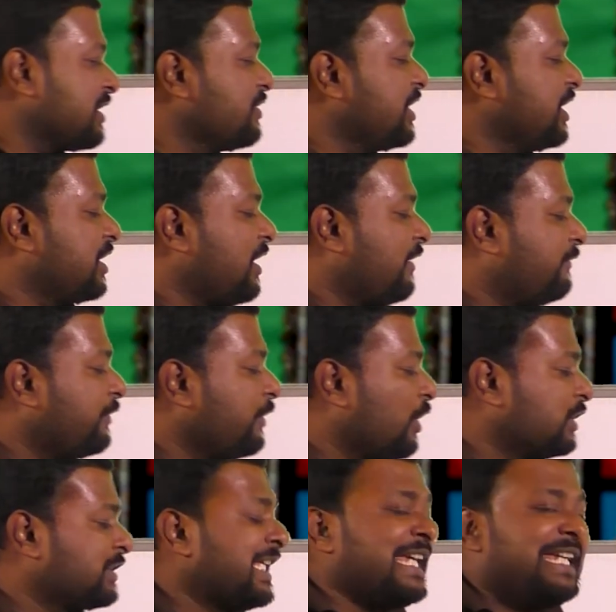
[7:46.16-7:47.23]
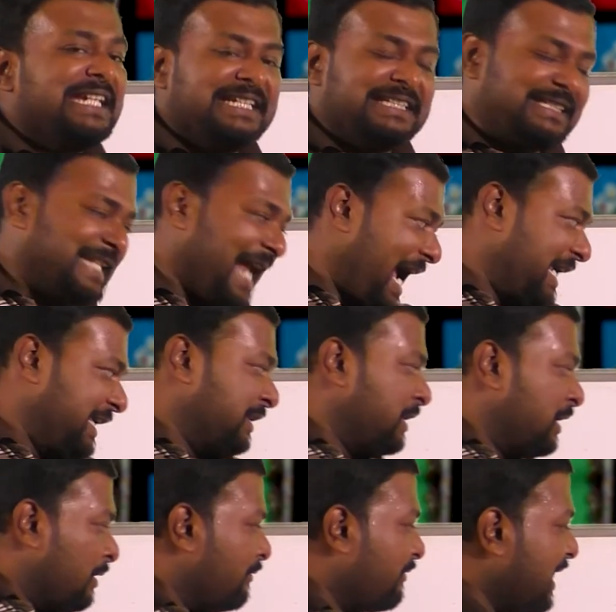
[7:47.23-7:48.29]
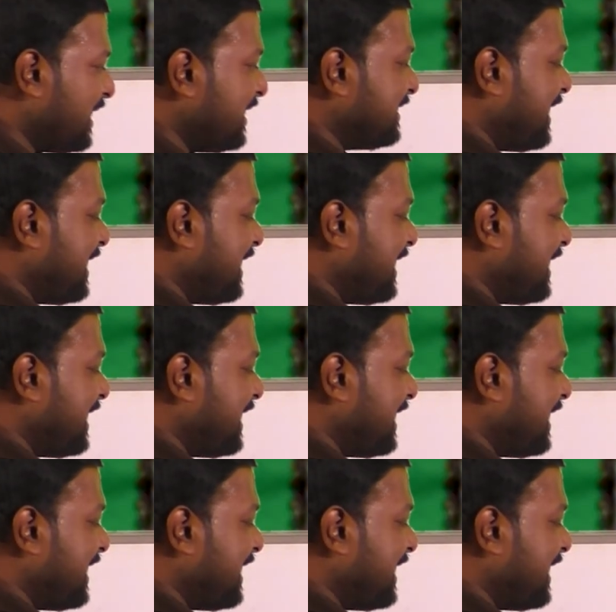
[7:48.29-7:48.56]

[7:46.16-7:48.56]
unit of force is dyne. What is